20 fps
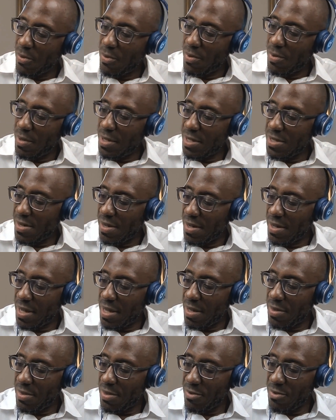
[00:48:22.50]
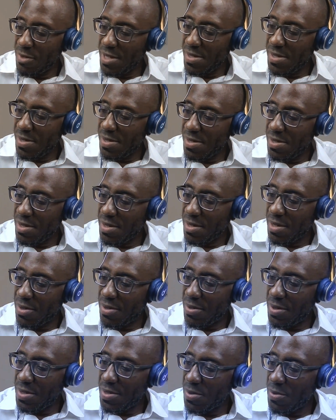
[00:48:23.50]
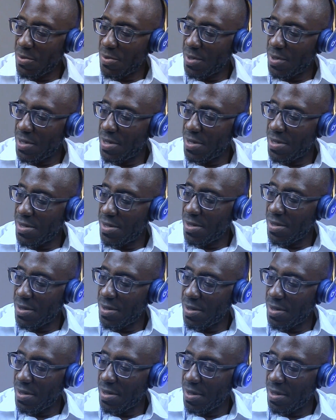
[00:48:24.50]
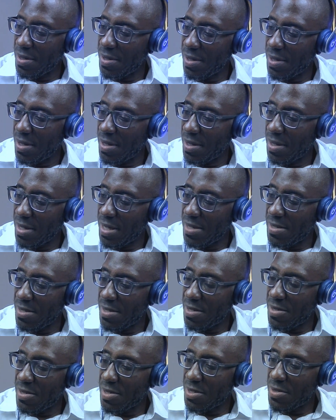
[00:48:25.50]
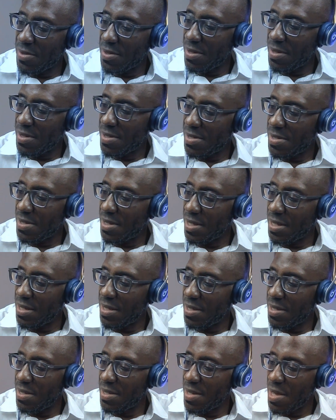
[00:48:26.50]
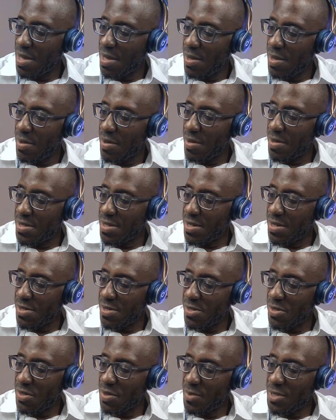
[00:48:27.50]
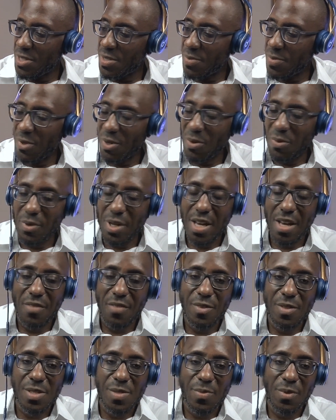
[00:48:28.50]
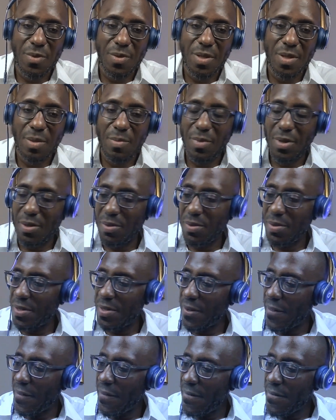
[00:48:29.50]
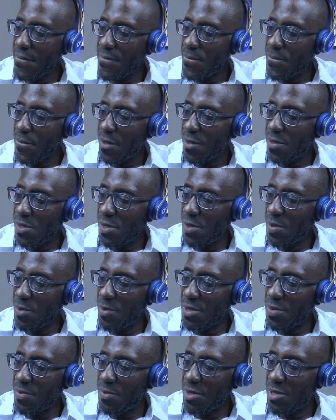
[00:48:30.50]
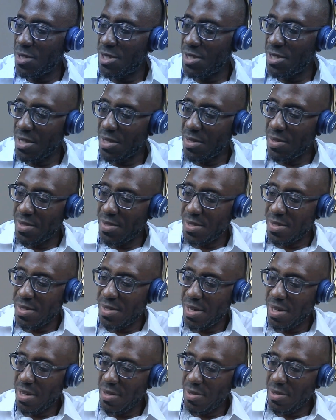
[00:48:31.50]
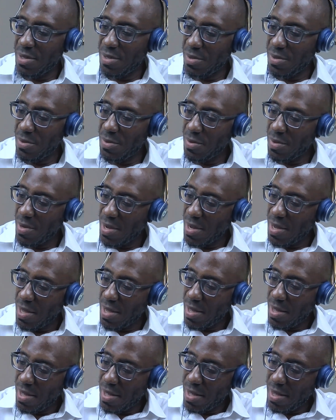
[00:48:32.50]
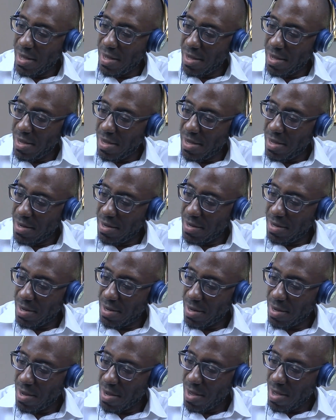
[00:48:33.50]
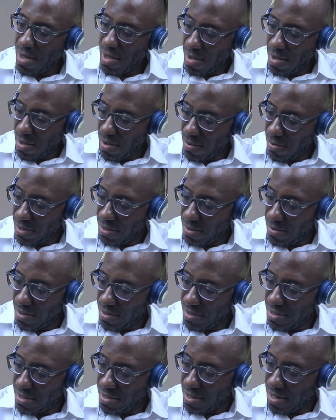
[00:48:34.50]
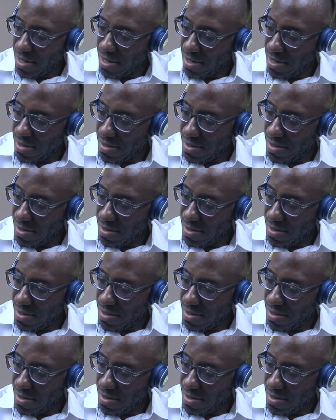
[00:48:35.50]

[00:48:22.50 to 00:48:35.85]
listen, Healthy Reasoners, you're going to want to get in touch with this lady because there's so much more we haven't spoken about, so much more she could tell you. And what I wanted to ask